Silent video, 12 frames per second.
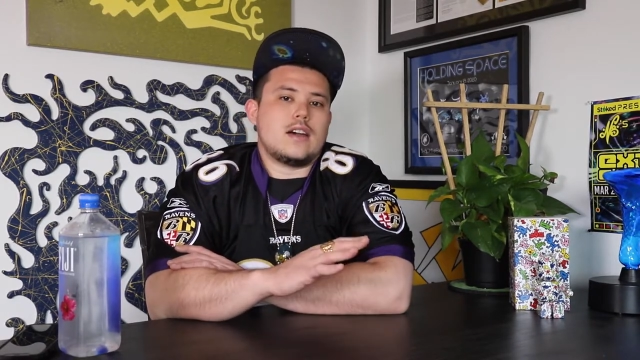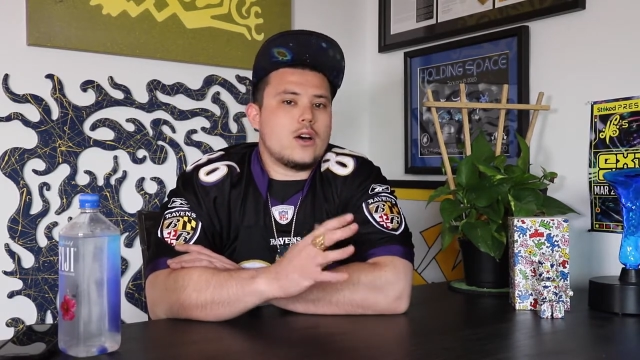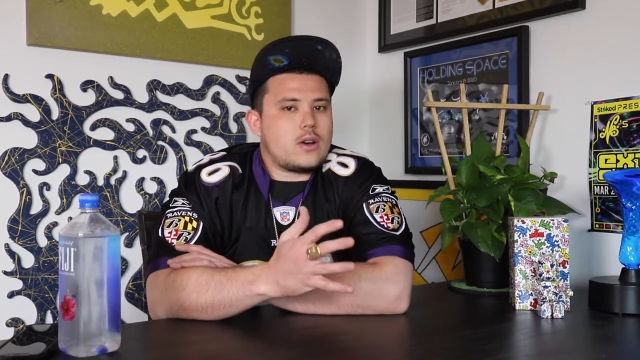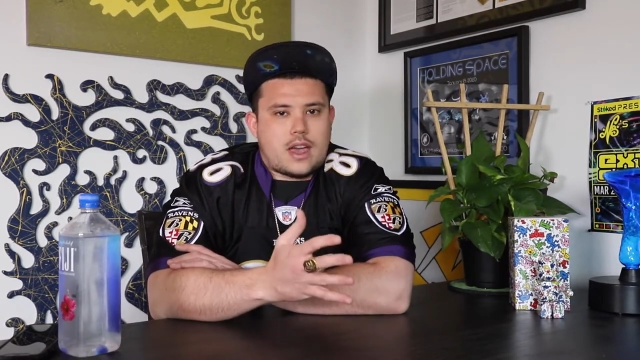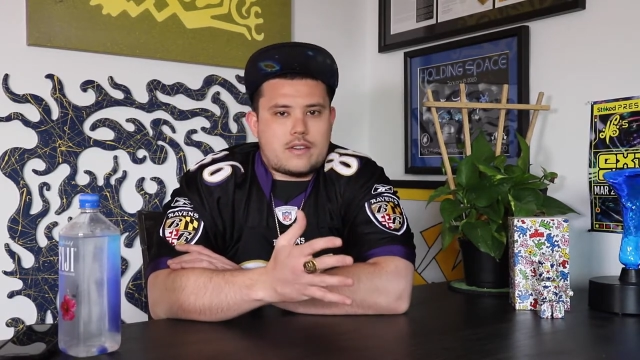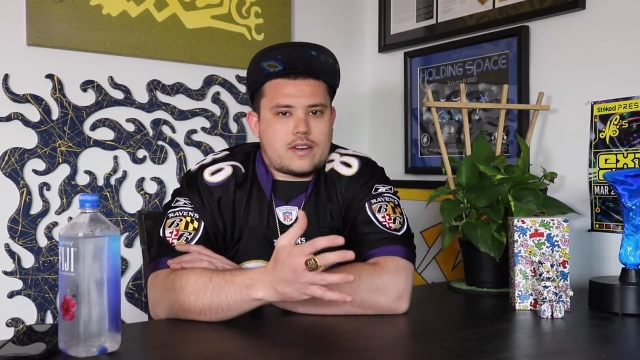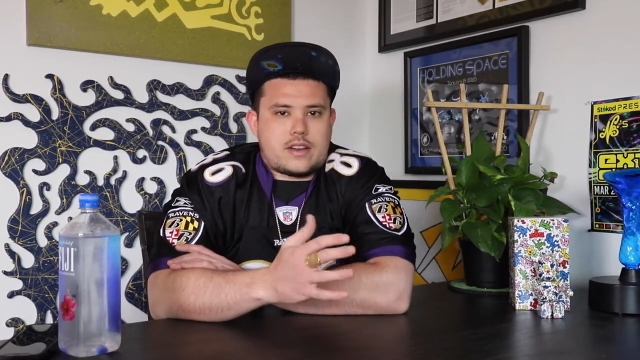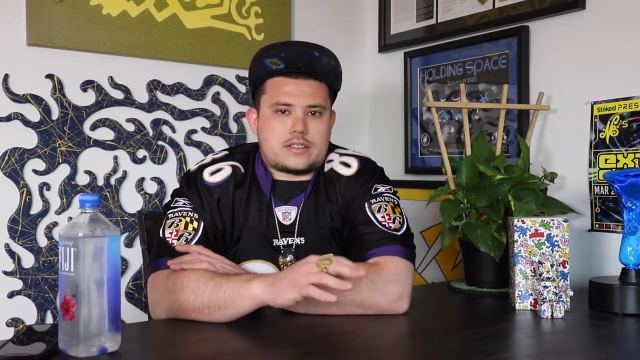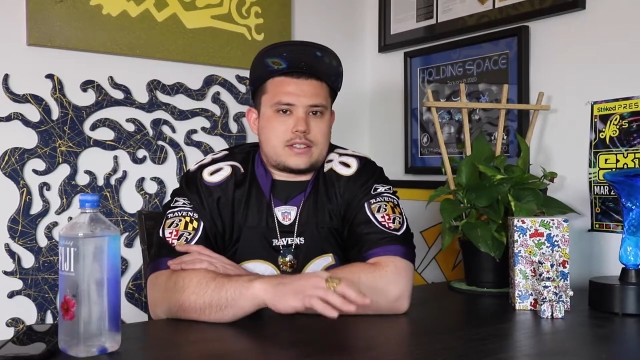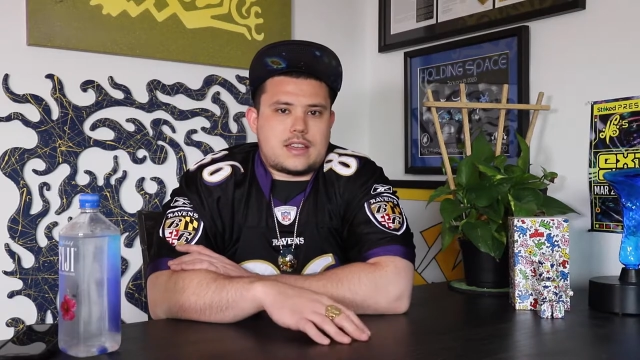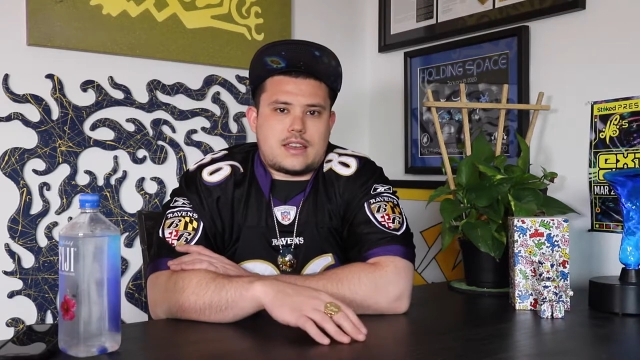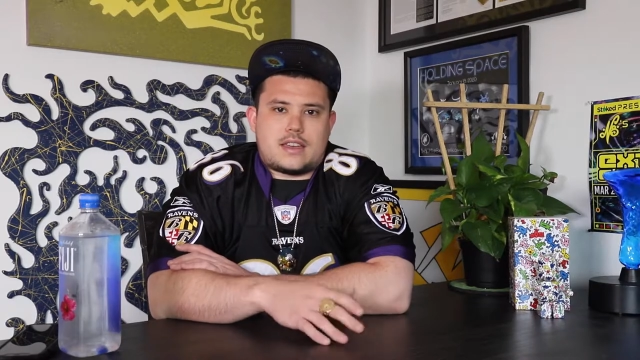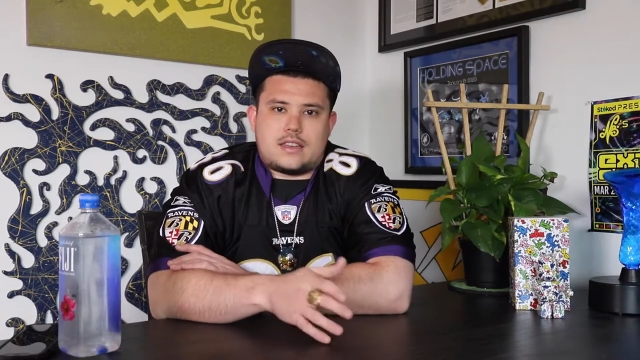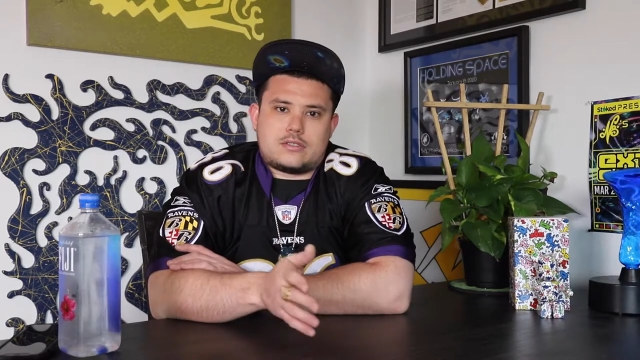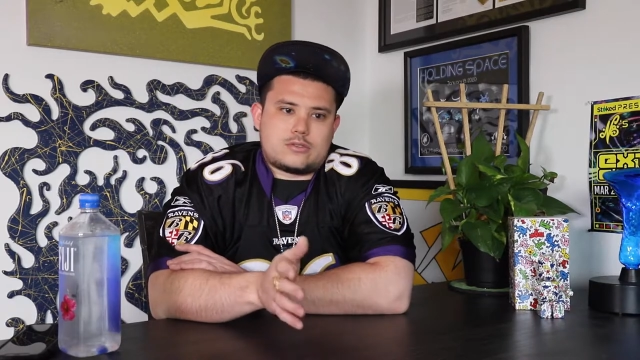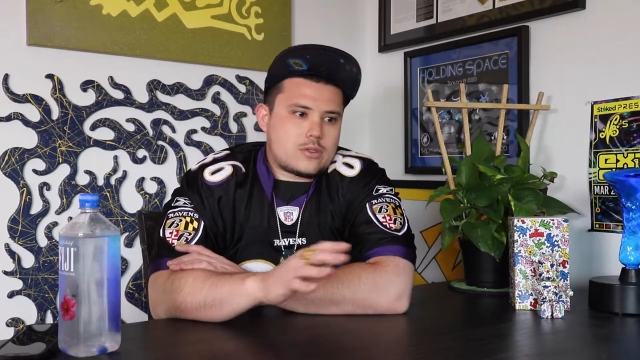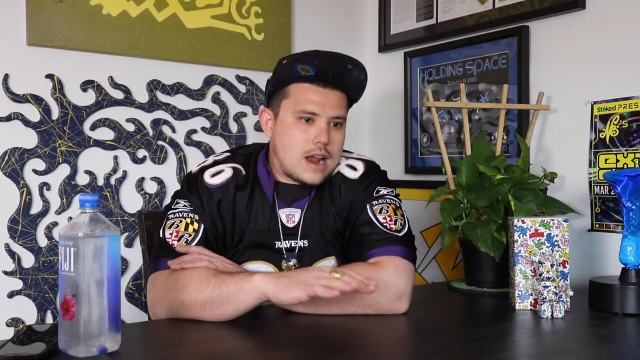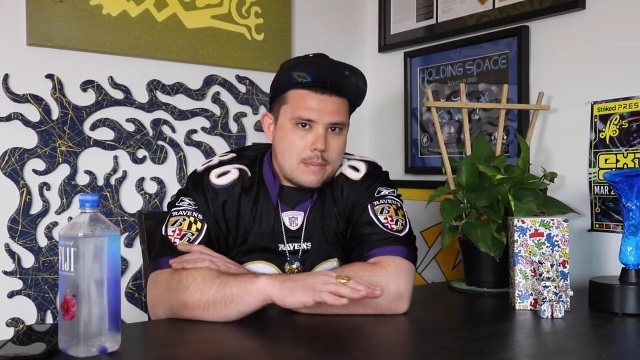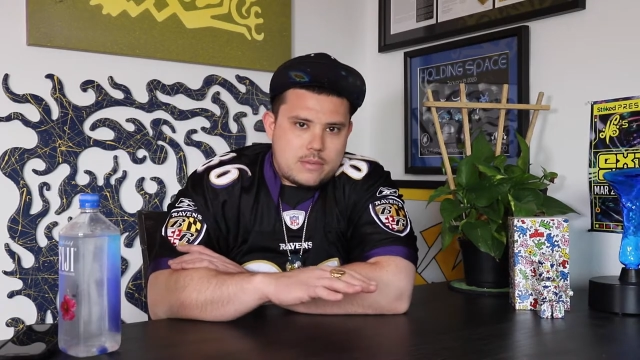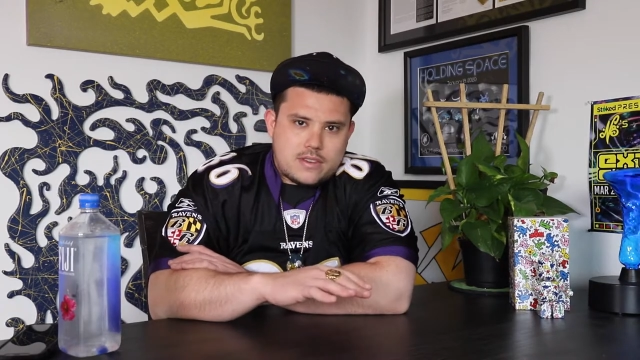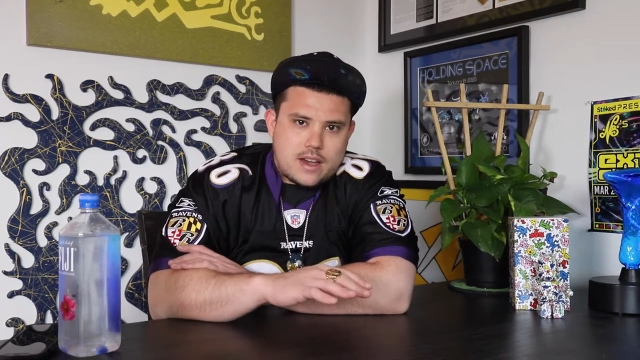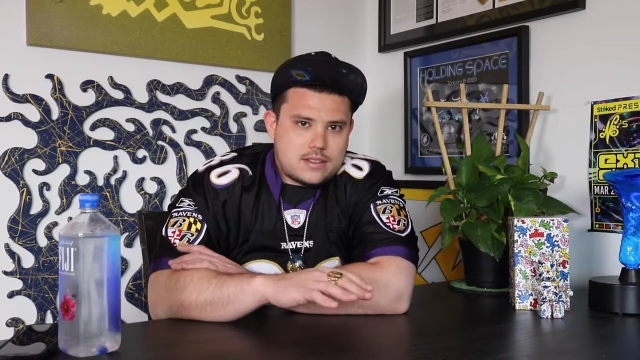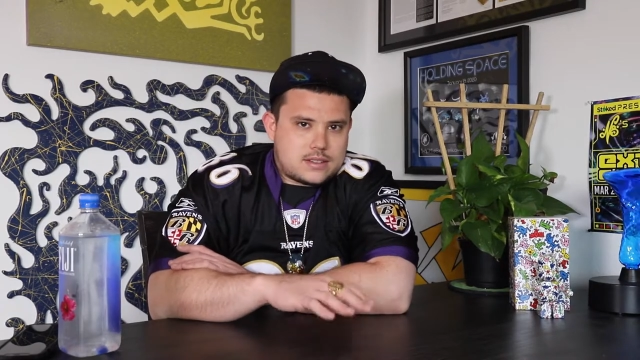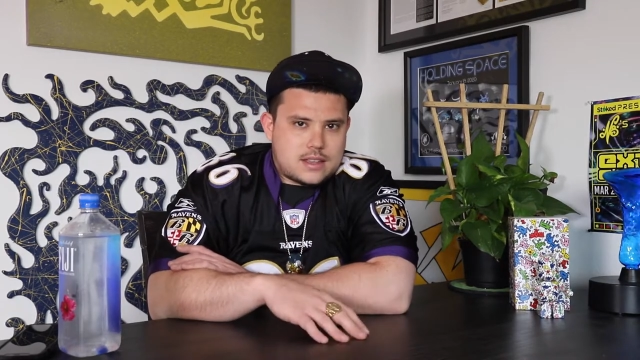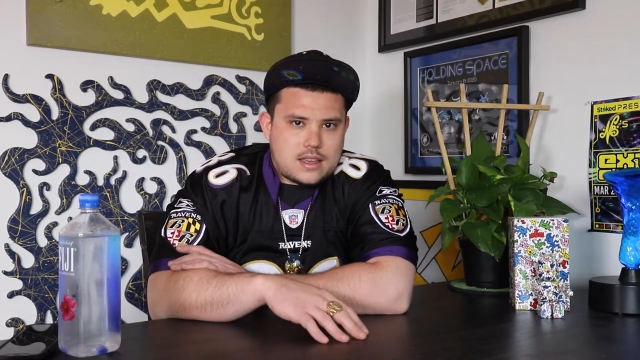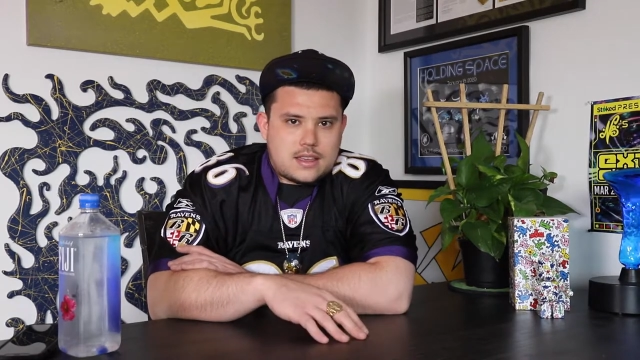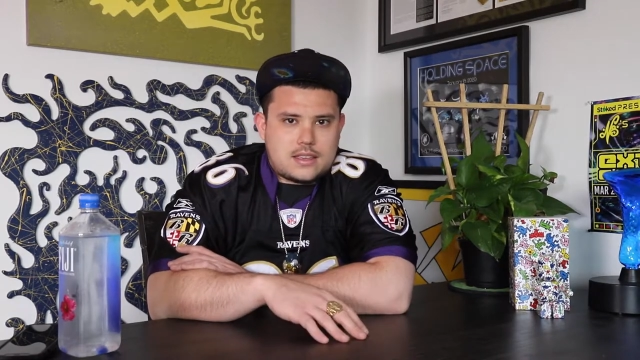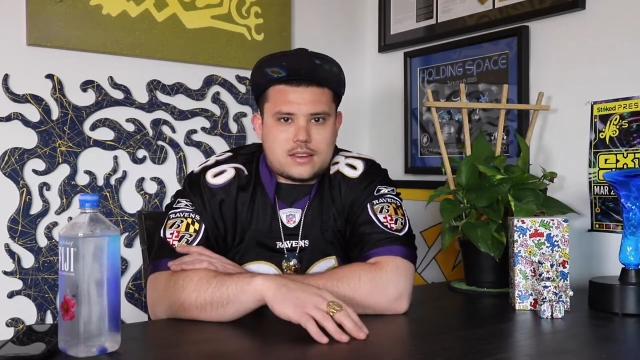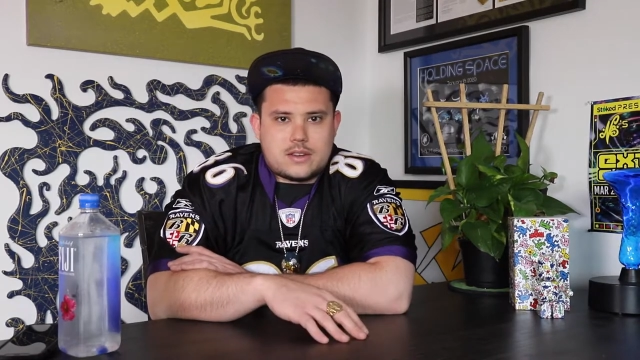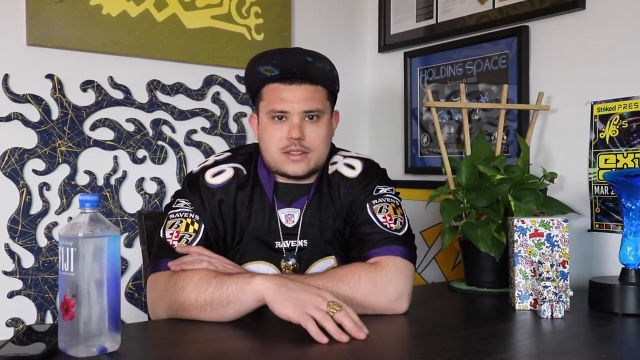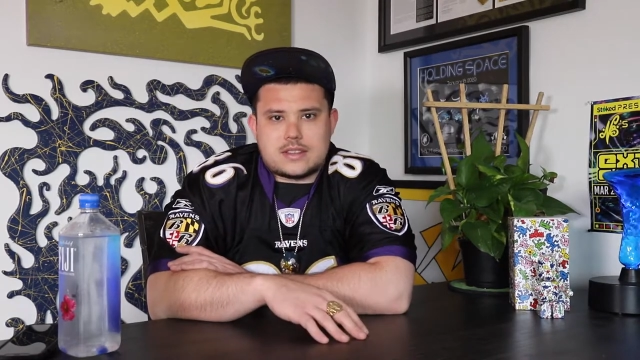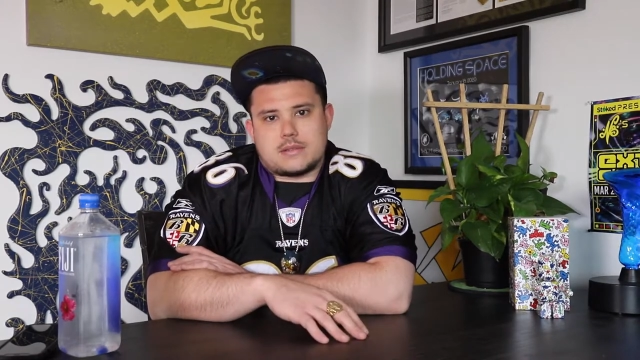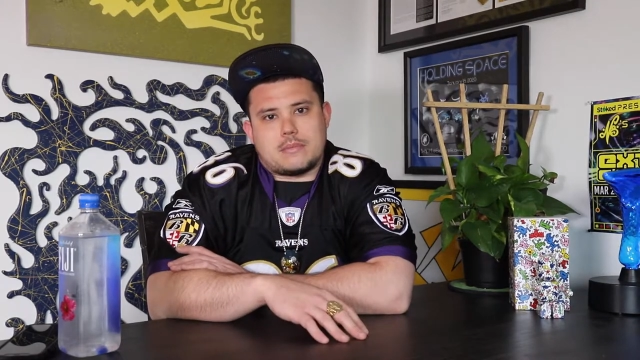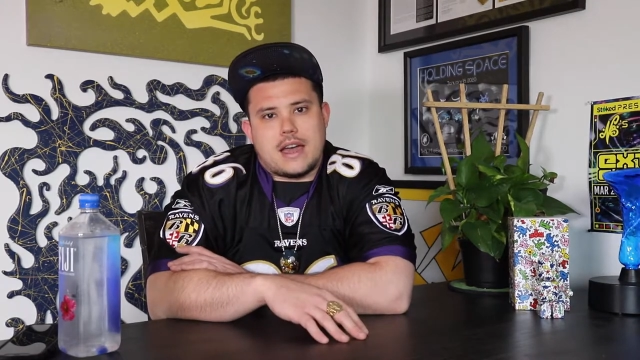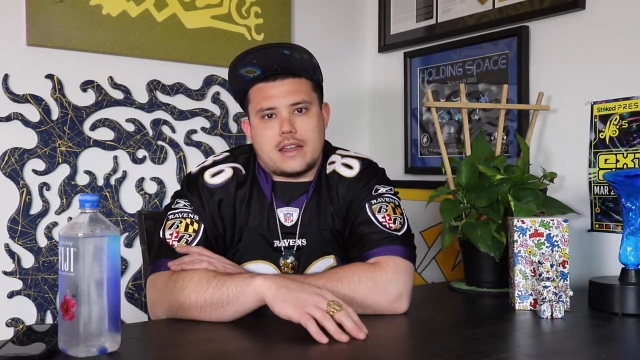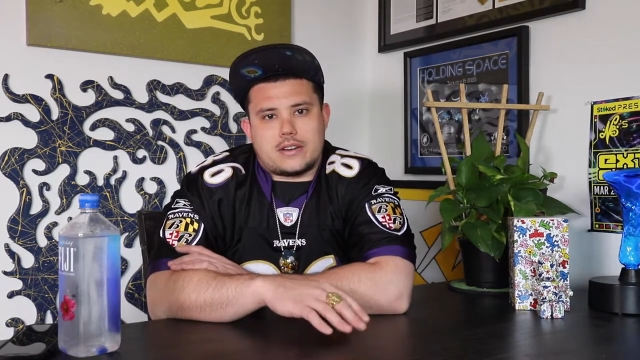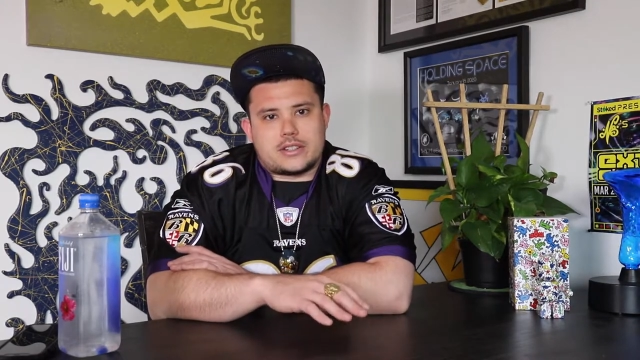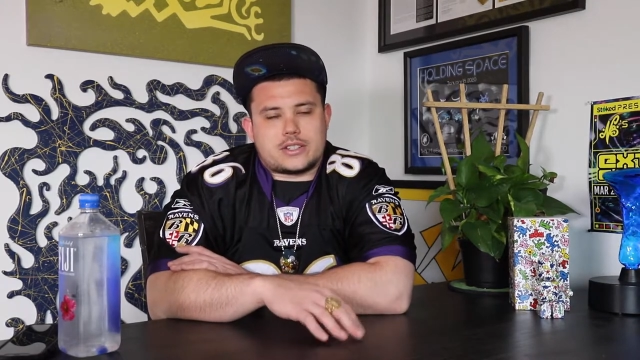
okay Father's Day, crappy Father's Day, you know, it doesn't matter.